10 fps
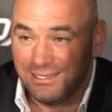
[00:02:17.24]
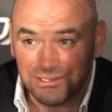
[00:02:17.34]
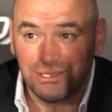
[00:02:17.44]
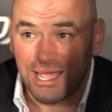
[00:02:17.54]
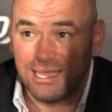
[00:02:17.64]

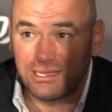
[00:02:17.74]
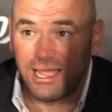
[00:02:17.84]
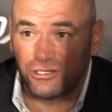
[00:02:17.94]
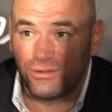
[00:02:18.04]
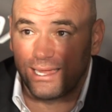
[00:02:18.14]
These are the kind of
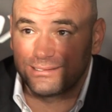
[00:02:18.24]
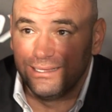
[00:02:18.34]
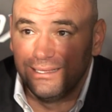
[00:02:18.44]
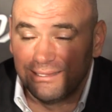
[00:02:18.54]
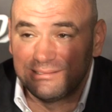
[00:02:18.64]
contracts
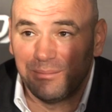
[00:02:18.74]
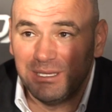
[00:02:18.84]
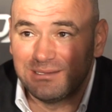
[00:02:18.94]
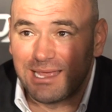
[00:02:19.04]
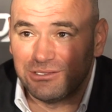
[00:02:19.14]
that some
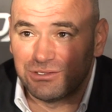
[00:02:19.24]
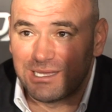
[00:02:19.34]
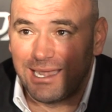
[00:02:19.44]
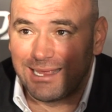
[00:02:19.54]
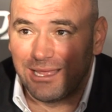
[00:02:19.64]
of these guys are
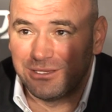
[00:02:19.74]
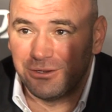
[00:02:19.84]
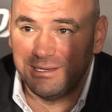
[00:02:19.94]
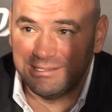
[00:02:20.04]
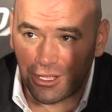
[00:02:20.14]
signing out
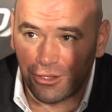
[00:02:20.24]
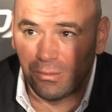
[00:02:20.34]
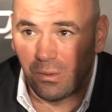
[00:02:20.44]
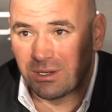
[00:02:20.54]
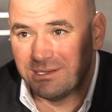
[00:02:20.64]
there in these
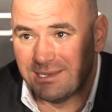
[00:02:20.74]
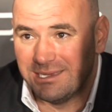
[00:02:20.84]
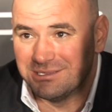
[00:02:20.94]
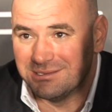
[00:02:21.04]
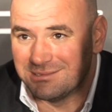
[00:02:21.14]
other
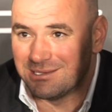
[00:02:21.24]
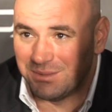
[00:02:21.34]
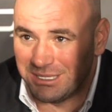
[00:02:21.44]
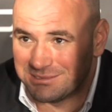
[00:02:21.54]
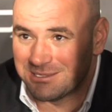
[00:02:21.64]
organizations, and some
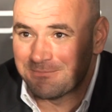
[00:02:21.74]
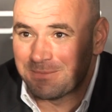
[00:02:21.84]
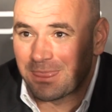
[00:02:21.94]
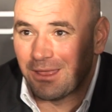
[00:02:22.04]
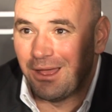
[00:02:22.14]
of these
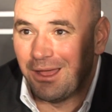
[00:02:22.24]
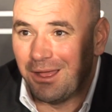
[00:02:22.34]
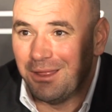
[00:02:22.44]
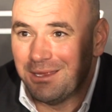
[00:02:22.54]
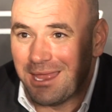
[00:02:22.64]

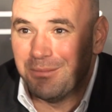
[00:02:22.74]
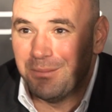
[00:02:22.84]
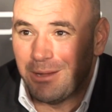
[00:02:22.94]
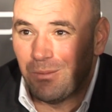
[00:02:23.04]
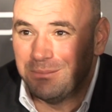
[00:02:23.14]

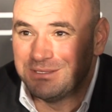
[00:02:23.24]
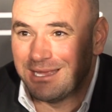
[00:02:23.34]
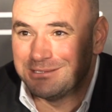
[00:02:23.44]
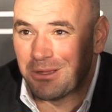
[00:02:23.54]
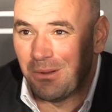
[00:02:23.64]
MMA
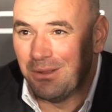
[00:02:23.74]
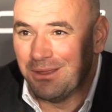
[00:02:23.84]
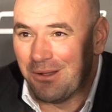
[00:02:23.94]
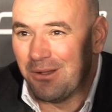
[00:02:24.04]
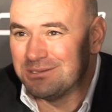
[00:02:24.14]
websites go,
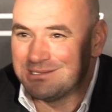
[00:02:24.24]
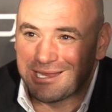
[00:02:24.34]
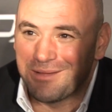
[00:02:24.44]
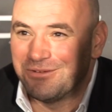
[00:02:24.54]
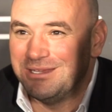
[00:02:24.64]
oh,
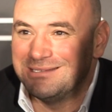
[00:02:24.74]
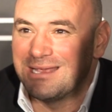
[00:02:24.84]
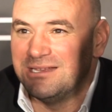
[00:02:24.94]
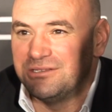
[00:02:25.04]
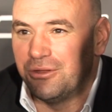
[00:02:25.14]
stick up for these
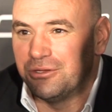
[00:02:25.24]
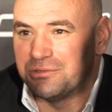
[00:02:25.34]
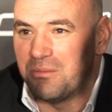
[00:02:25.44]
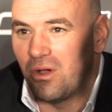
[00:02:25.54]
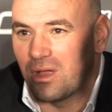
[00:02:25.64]
guys, they're the
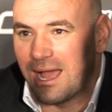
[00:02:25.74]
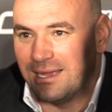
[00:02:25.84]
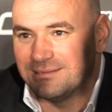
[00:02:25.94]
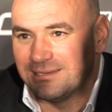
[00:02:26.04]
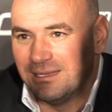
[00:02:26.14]
small
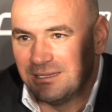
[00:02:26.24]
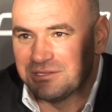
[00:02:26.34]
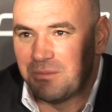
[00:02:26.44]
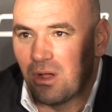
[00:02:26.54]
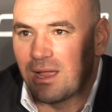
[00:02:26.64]
guys. The
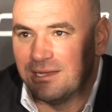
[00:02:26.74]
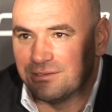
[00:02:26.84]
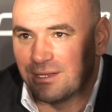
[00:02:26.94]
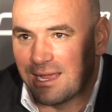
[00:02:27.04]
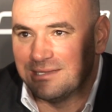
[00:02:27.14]
small
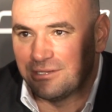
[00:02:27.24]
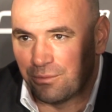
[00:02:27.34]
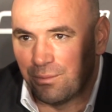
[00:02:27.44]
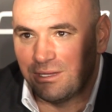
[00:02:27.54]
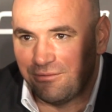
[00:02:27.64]
guys are the guys that
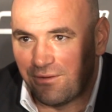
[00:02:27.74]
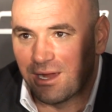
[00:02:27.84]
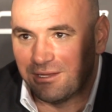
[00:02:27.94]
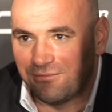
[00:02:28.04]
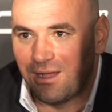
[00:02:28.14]
are really
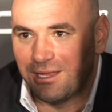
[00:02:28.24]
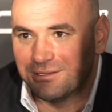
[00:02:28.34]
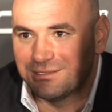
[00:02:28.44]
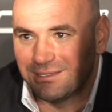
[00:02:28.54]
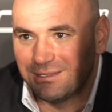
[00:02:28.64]
fucking the
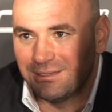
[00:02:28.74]
fighters.